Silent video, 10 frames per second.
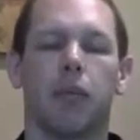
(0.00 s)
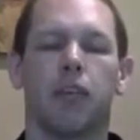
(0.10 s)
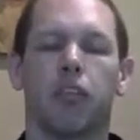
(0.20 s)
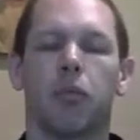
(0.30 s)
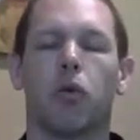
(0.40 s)

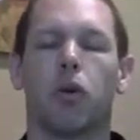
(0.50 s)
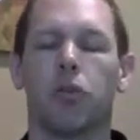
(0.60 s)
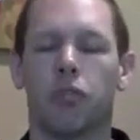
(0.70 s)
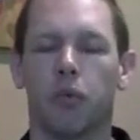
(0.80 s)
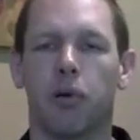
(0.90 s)
It's
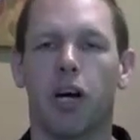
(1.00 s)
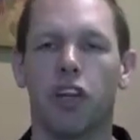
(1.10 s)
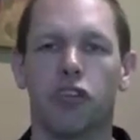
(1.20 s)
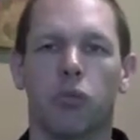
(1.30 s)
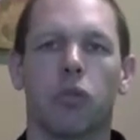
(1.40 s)
important for
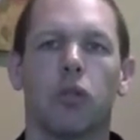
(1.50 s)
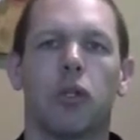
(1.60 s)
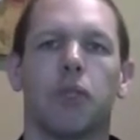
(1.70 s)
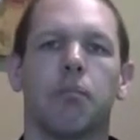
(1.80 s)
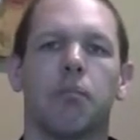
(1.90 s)

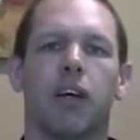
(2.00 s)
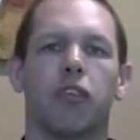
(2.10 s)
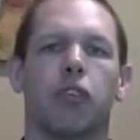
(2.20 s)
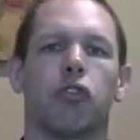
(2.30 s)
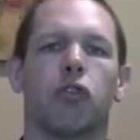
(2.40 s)
postural
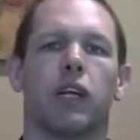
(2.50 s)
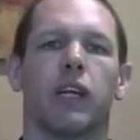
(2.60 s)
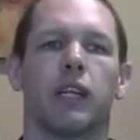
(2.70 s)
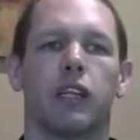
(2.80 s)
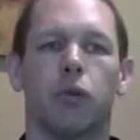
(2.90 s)
muscle
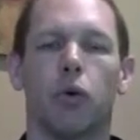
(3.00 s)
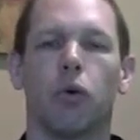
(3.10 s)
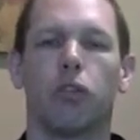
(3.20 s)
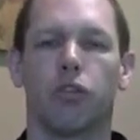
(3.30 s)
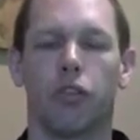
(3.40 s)
training that you
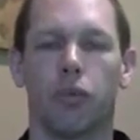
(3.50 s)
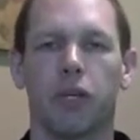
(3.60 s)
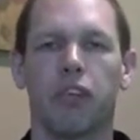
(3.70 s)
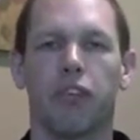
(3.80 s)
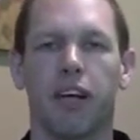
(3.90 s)
hold for
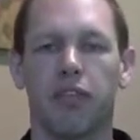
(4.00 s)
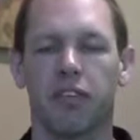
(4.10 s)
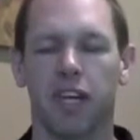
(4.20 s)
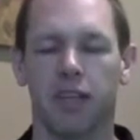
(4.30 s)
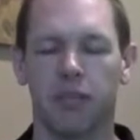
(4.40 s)
3 to 5
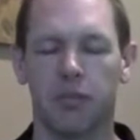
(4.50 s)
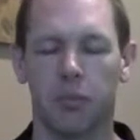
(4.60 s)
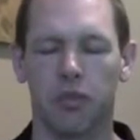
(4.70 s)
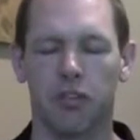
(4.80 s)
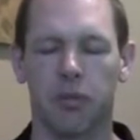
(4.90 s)
seconds,
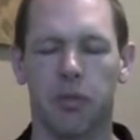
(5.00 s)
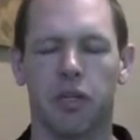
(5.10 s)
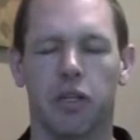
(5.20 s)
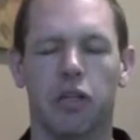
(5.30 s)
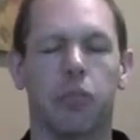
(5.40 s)
which is
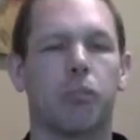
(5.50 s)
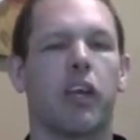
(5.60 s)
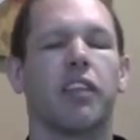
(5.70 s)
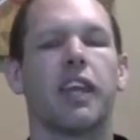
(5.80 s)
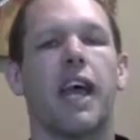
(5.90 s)
about a good
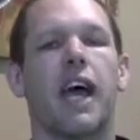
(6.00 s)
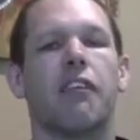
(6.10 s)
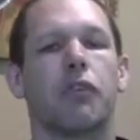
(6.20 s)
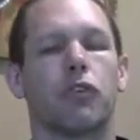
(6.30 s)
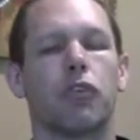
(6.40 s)
breath and a
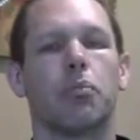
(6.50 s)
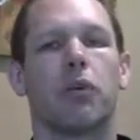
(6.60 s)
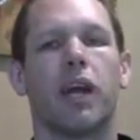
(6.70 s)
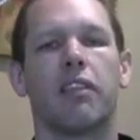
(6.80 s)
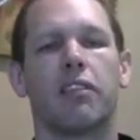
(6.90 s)
half or 2
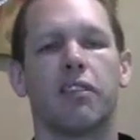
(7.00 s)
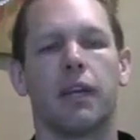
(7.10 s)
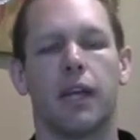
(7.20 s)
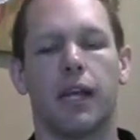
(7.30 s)
breaths,